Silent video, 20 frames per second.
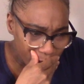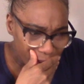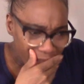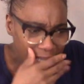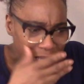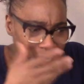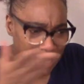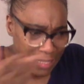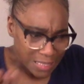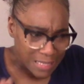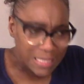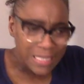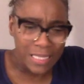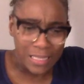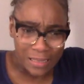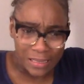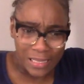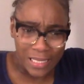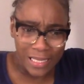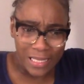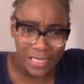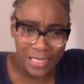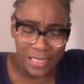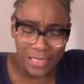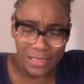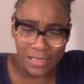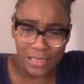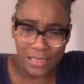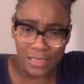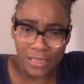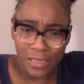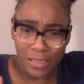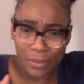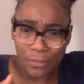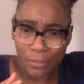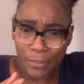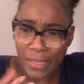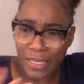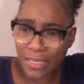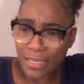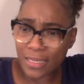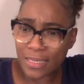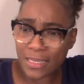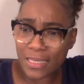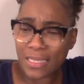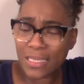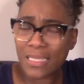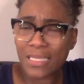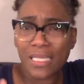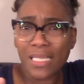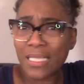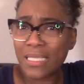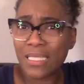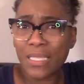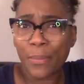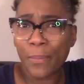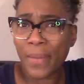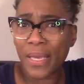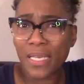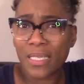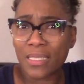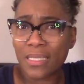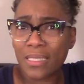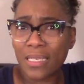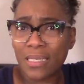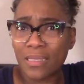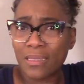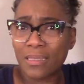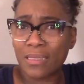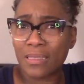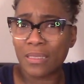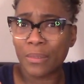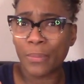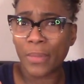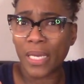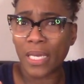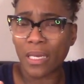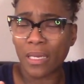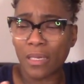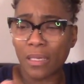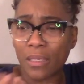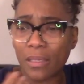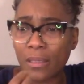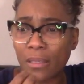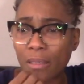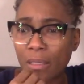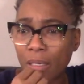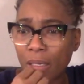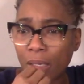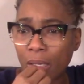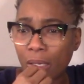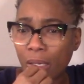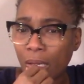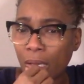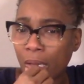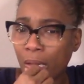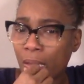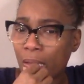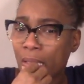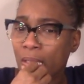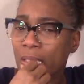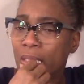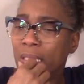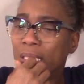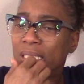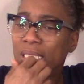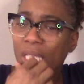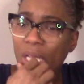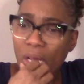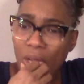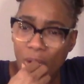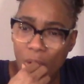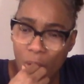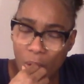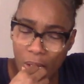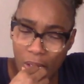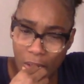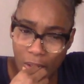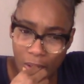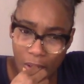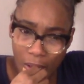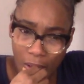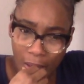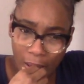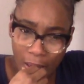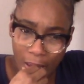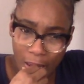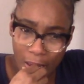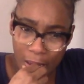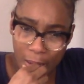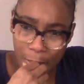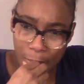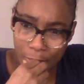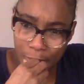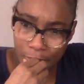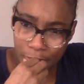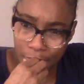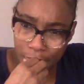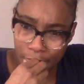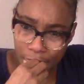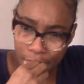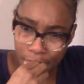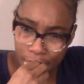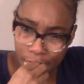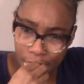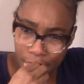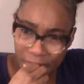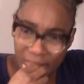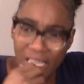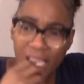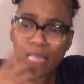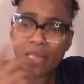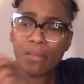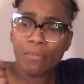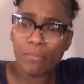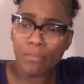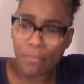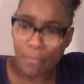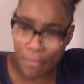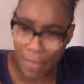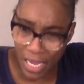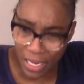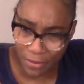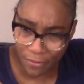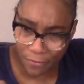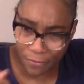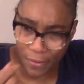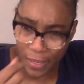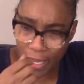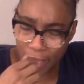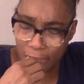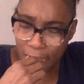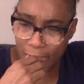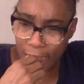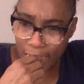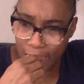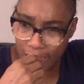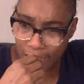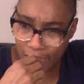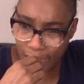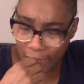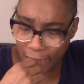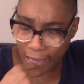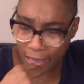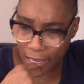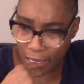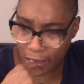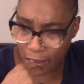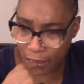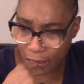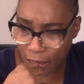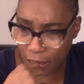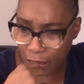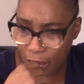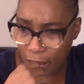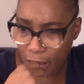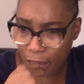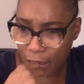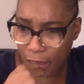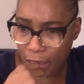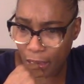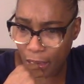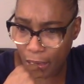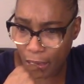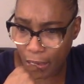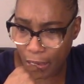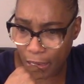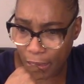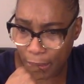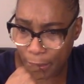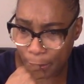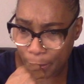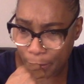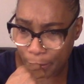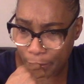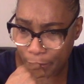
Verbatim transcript: And still is because it doesn't make sense to me. So, um, matter of fact, that day, um,